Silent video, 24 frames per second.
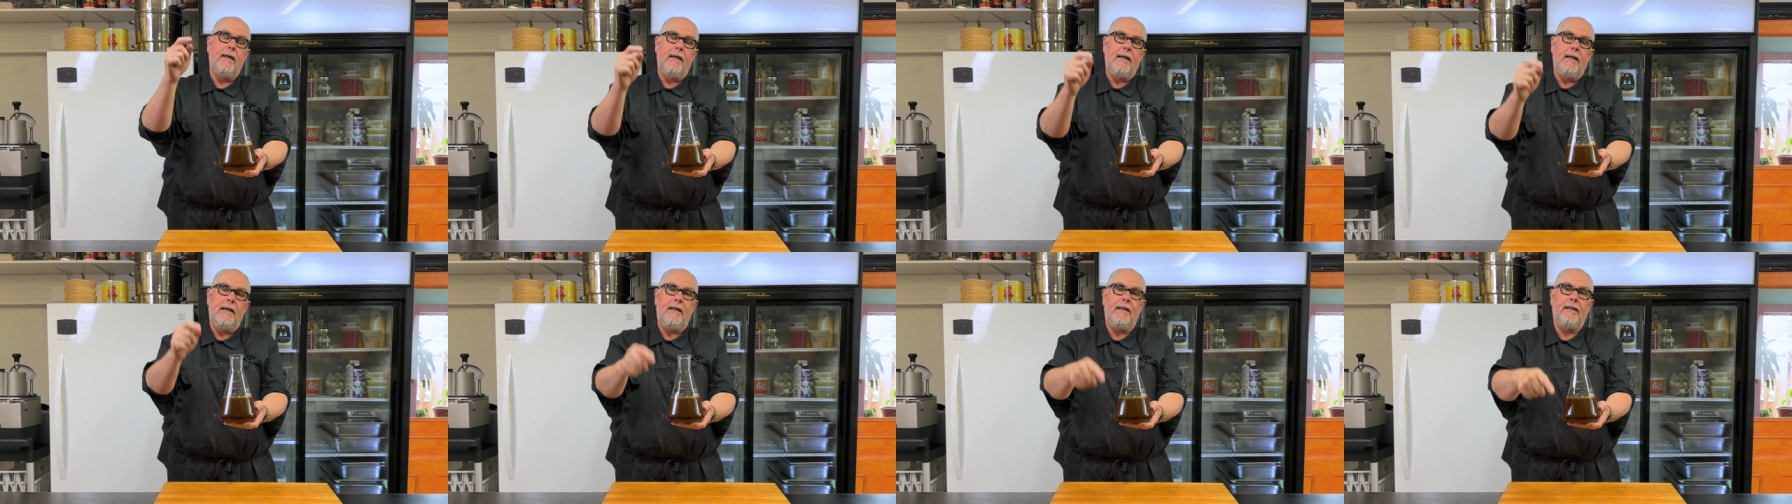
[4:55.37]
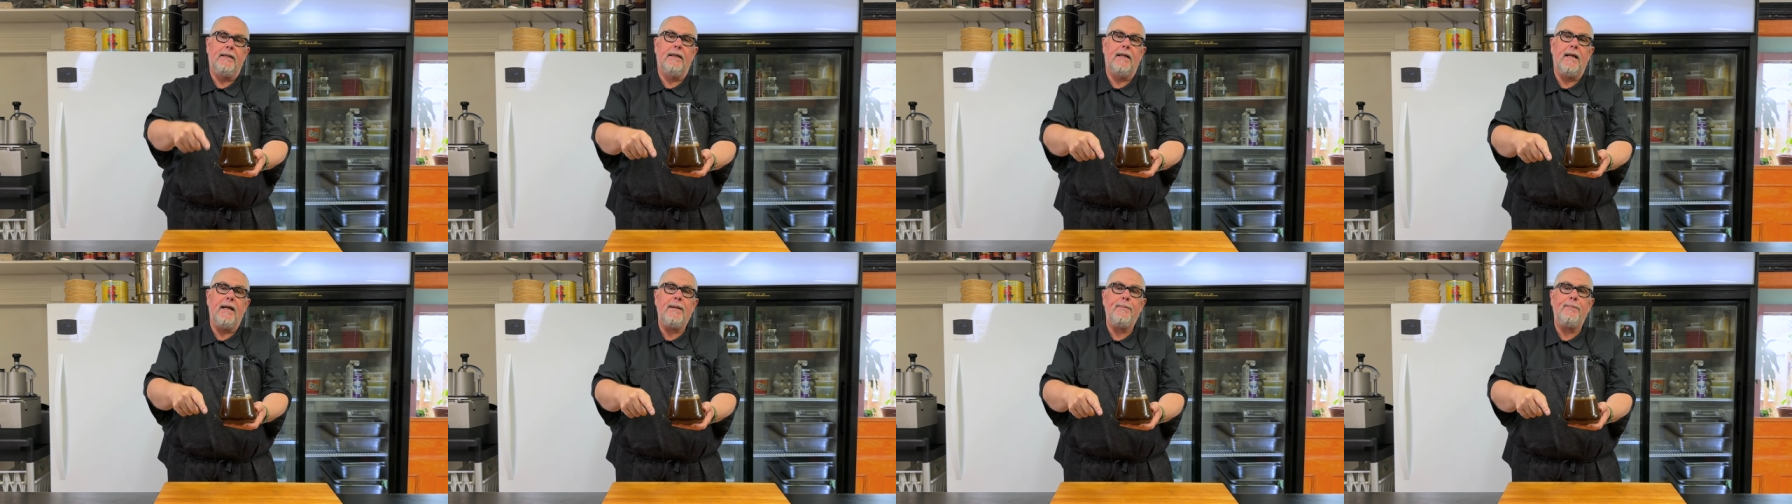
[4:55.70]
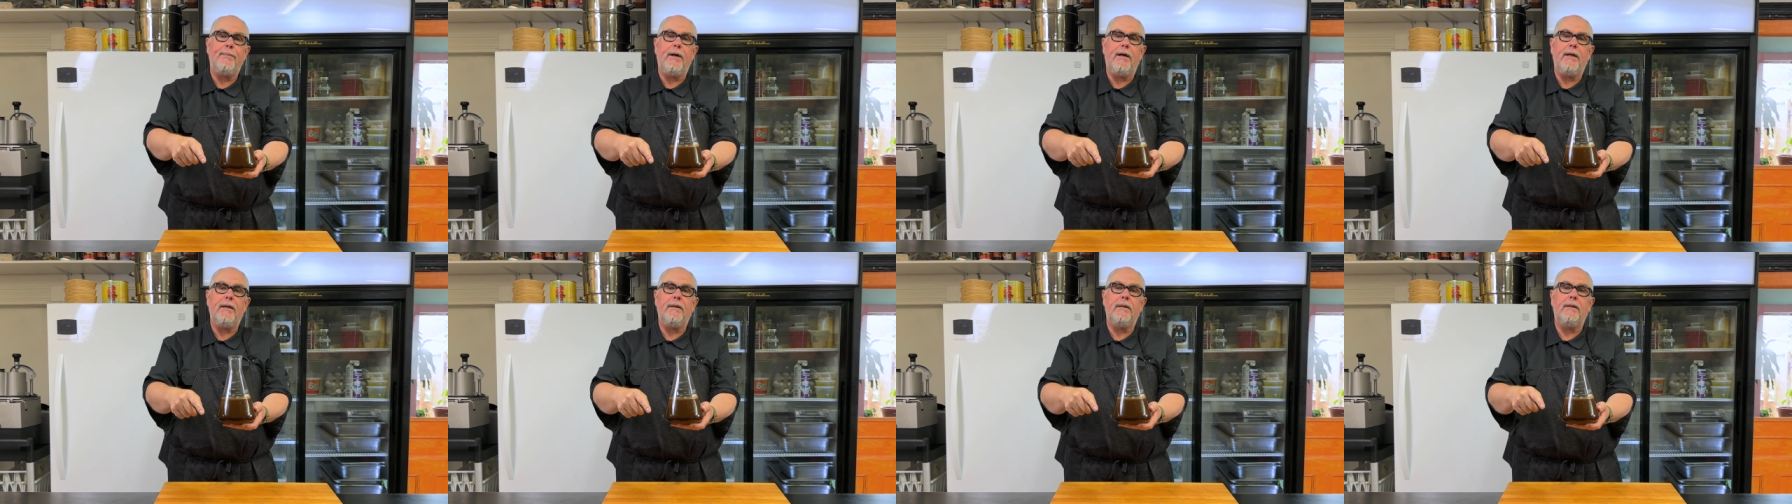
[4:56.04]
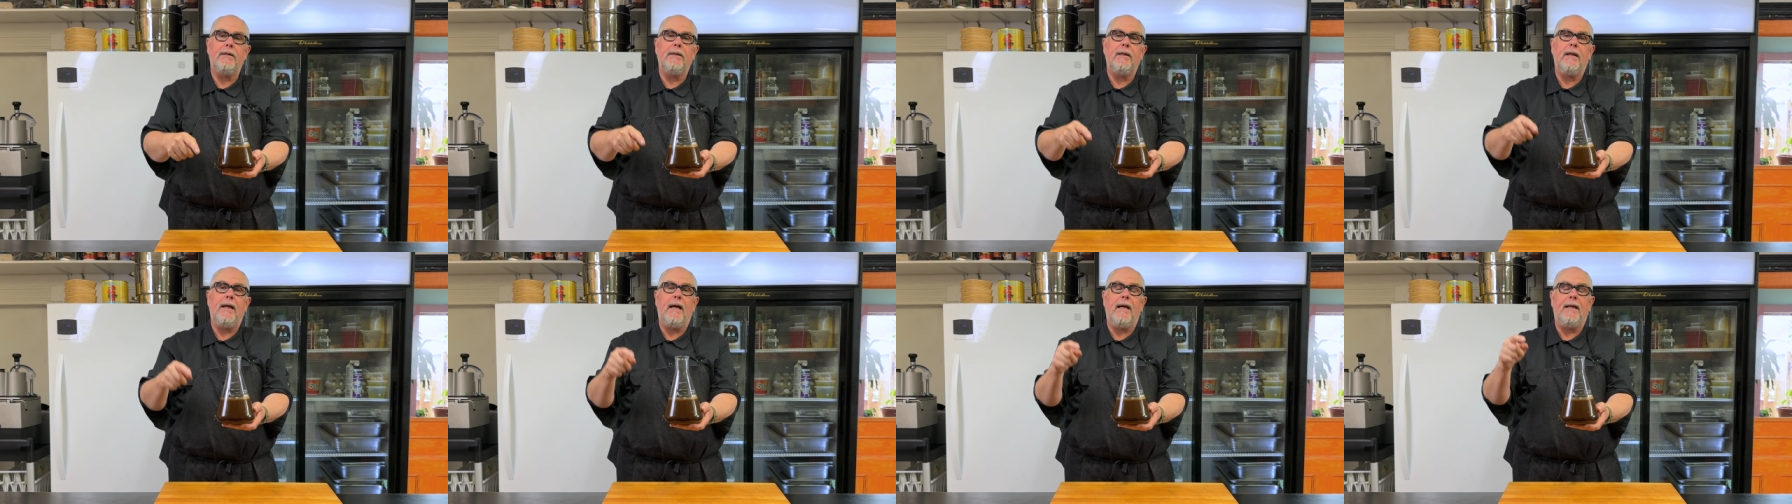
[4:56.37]
hitting the like
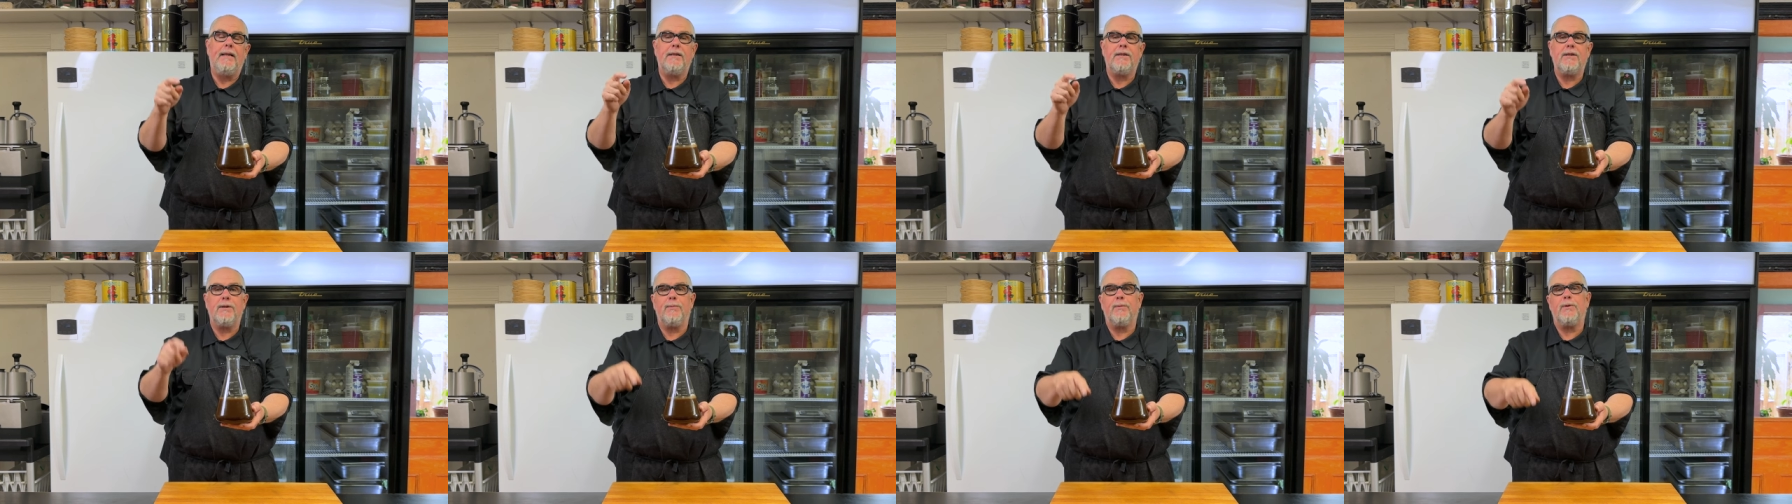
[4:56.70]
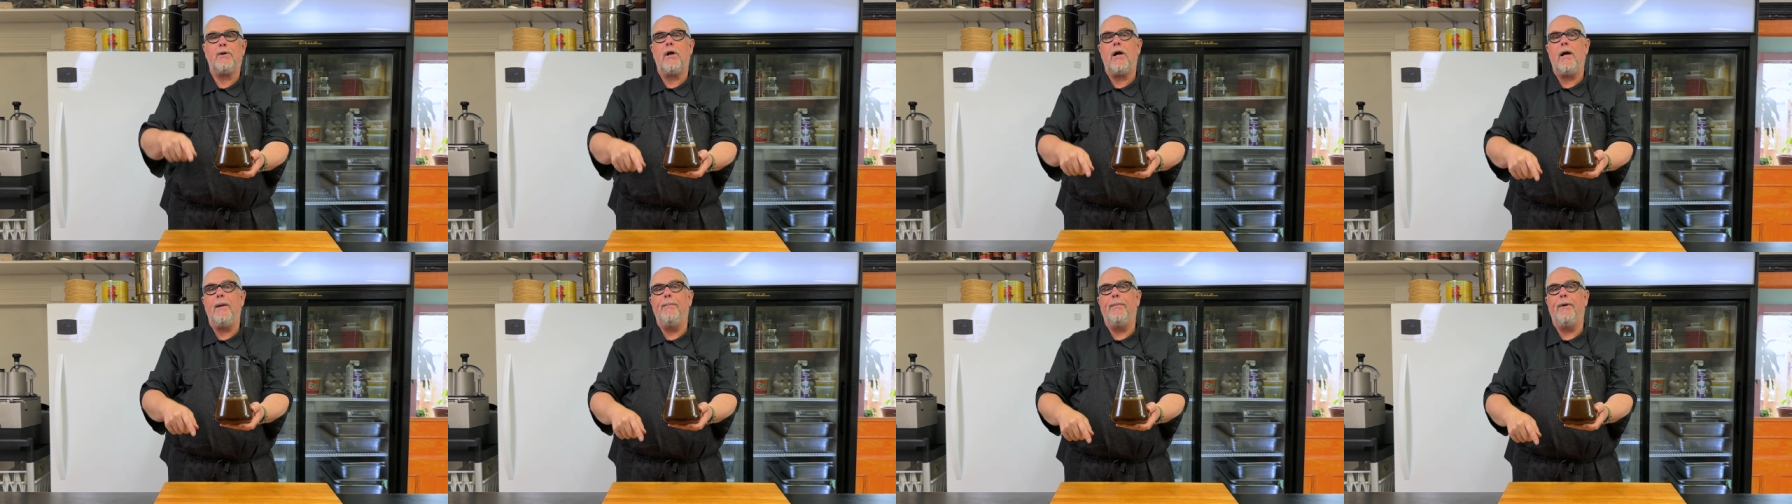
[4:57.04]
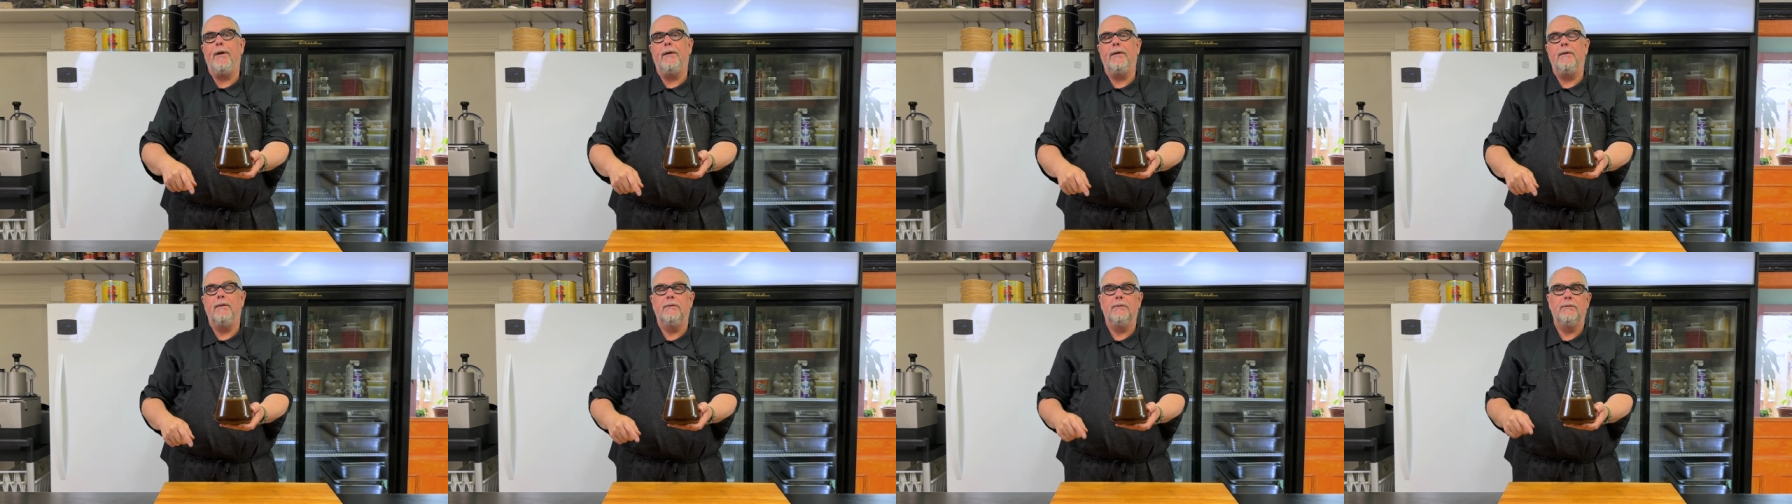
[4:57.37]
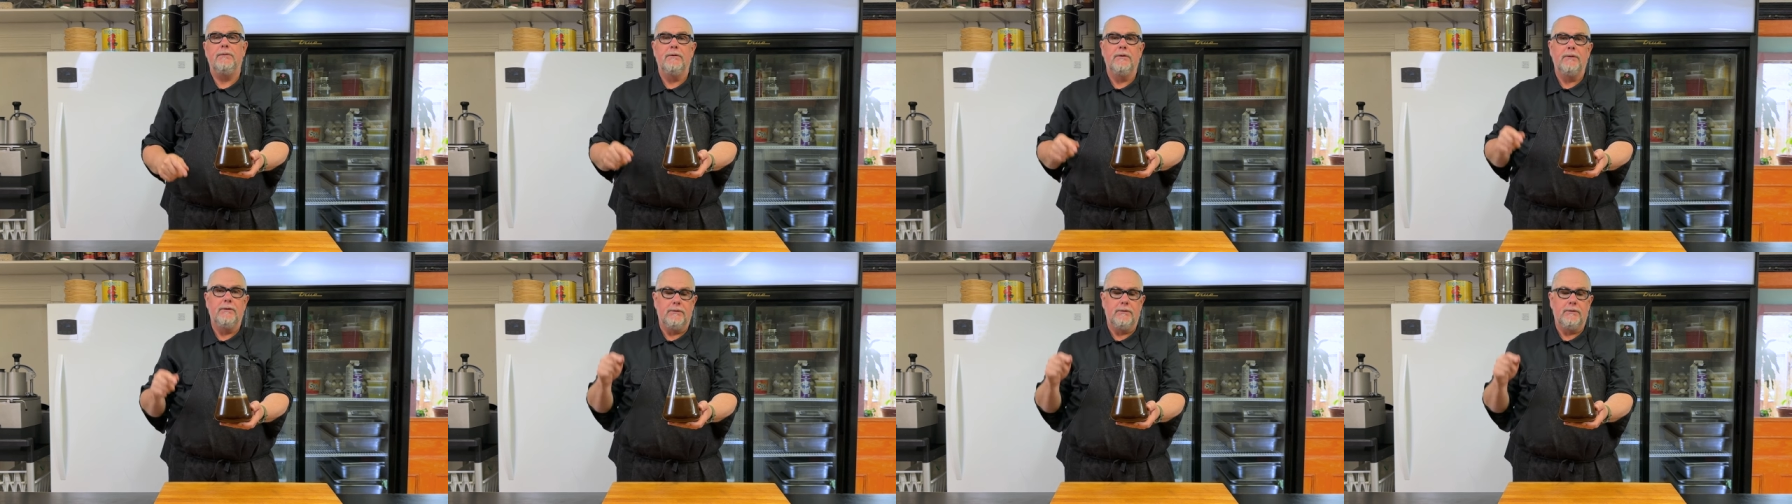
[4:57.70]
button and the subscribe button.